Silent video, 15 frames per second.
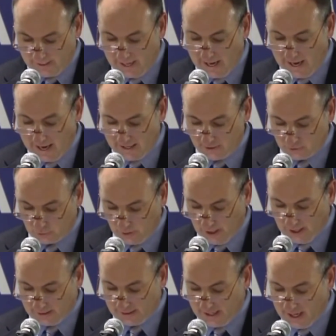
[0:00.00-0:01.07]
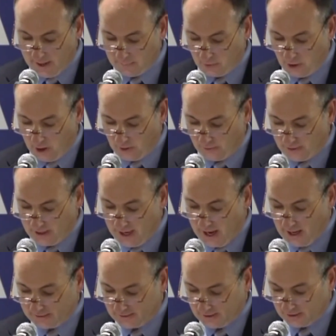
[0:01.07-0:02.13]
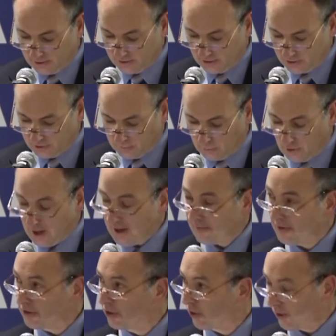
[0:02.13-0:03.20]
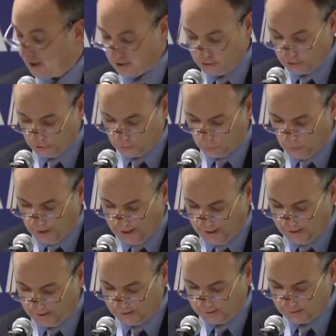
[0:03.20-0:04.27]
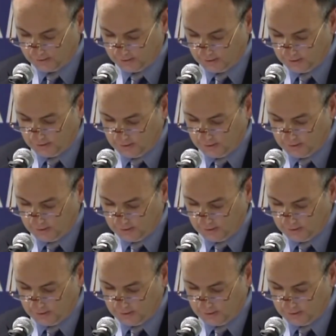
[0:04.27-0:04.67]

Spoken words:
With Kat and Greg and Amber already acting in such a brave and courageous way,